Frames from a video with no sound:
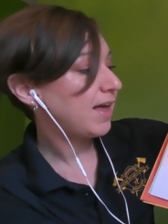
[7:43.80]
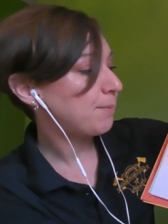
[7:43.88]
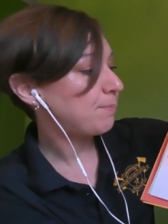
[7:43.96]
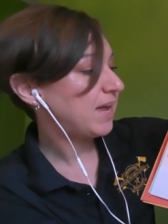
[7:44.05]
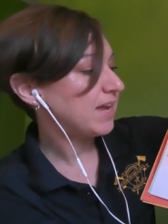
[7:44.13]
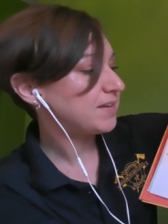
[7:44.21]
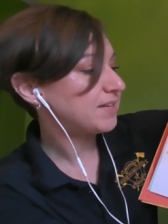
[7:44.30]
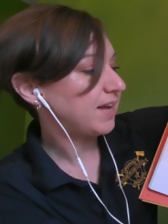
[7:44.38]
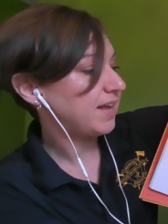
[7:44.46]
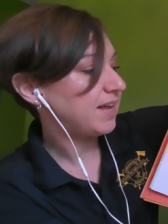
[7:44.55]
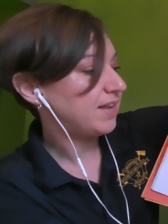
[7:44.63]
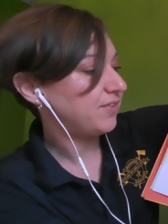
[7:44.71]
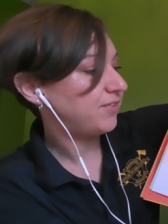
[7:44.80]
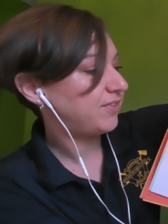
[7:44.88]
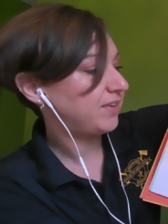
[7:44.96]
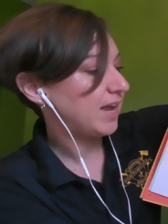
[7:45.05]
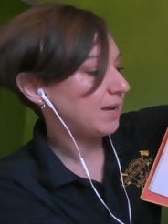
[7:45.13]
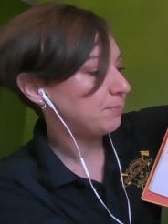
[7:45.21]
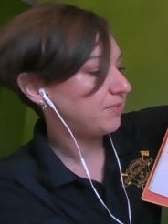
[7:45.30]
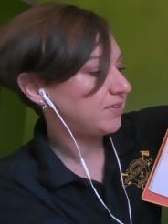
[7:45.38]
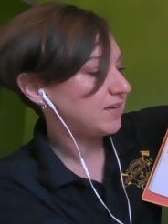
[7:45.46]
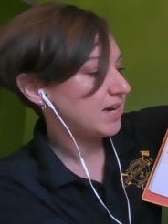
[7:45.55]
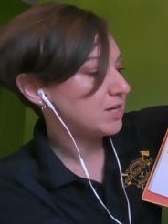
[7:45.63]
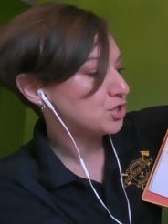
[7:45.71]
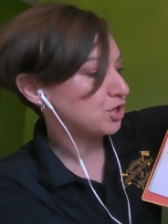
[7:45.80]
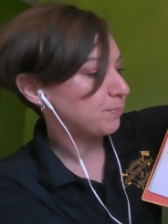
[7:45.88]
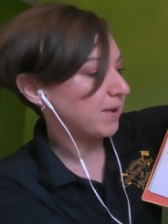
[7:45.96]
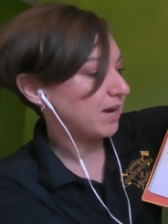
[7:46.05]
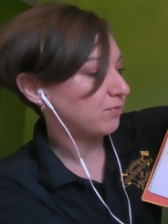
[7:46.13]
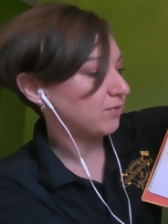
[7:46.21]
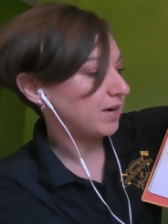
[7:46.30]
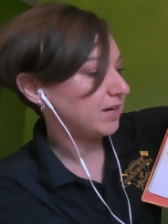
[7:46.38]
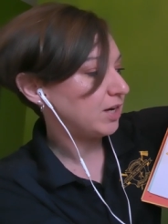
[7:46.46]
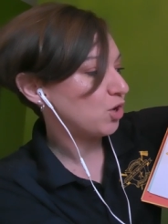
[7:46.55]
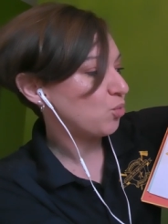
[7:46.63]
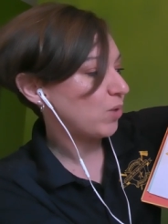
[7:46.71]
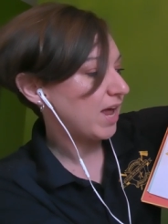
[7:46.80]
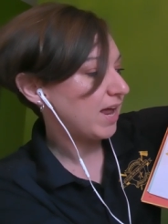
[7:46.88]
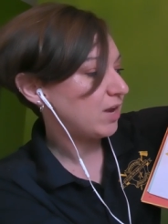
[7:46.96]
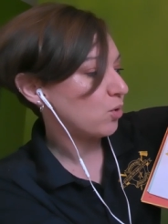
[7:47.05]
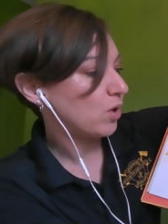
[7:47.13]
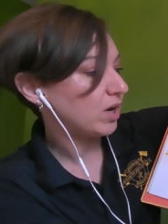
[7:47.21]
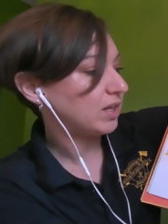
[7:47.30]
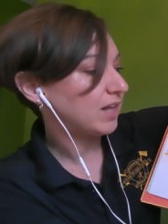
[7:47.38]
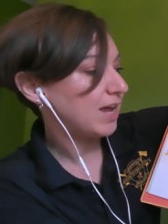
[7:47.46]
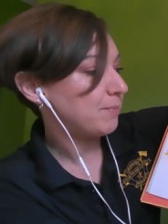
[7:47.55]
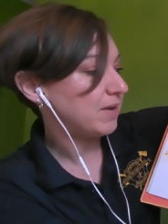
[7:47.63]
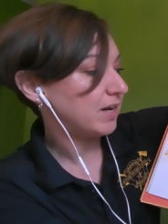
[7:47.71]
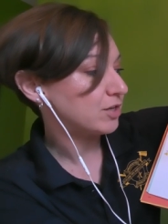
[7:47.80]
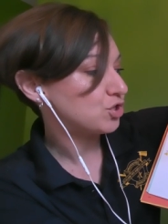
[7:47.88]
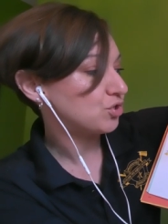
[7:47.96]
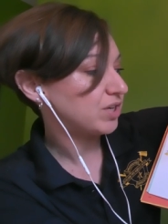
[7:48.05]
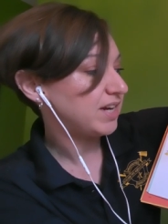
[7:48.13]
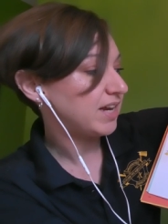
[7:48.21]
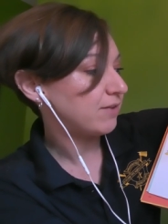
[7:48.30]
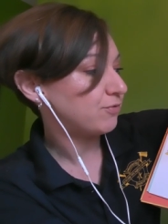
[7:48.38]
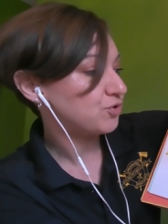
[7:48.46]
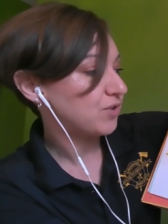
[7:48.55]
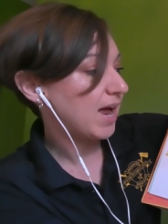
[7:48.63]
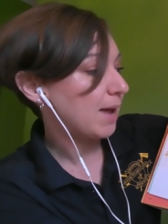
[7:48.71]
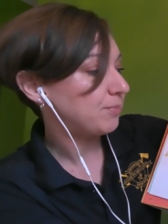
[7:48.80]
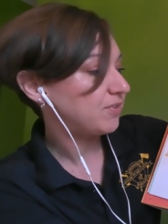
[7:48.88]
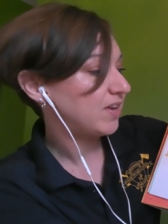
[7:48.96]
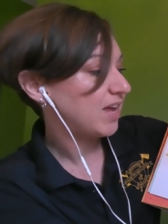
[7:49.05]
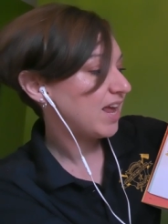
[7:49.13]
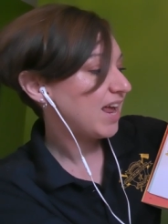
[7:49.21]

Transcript: A panda escapes danger by running away or climbing a tree if trapped.